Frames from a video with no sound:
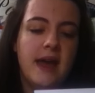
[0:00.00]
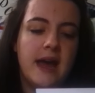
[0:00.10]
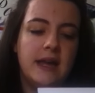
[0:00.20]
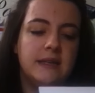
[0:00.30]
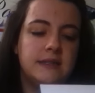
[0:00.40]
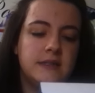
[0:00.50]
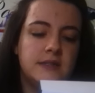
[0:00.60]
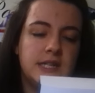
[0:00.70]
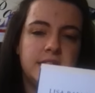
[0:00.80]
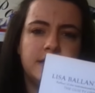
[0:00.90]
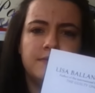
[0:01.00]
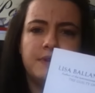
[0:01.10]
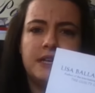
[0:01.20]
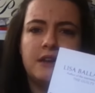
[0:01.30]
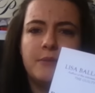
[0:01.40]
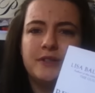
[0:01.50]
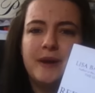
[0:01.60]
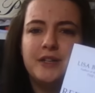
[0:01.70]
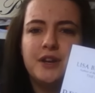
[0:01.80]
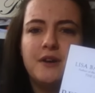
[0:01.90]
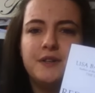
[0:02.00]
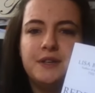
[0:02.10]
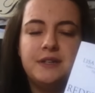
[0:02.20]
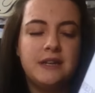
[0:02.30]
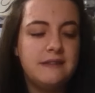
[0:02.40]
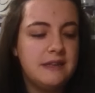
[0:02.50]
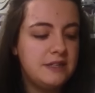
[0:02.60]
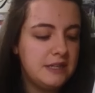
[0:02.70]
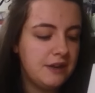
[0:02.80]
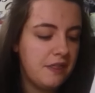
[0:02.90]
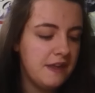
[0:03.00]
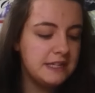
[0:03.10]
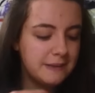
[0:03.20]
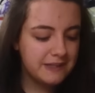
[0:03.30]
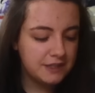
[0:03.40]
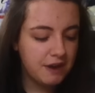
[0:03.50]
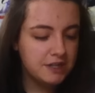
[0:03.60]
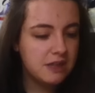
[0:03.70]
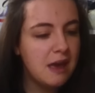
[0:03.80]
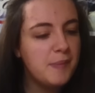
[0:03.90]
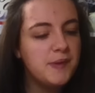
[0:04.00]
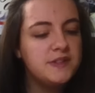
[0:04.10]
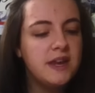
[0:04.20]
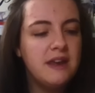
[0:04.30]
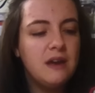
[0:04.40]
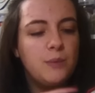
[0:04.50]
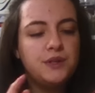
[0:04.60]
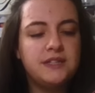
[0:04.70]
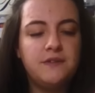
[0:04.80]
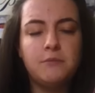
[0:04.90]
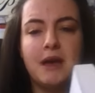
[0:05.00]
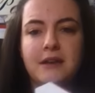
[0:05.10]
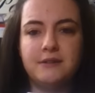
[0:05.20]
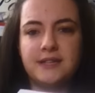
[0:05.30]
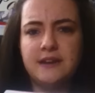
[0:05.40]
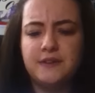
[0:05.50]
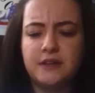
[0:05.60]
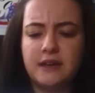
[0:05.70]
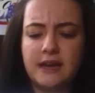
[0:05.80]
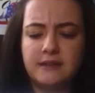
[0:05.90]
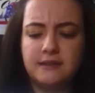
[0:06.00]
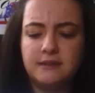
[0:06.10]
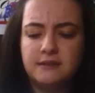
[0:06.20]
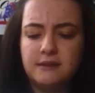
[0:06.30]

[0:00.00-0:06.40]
and she doesn't really know much about her childhood, and then she kind of thinks about this crash that happened and wonders if the man who saved her has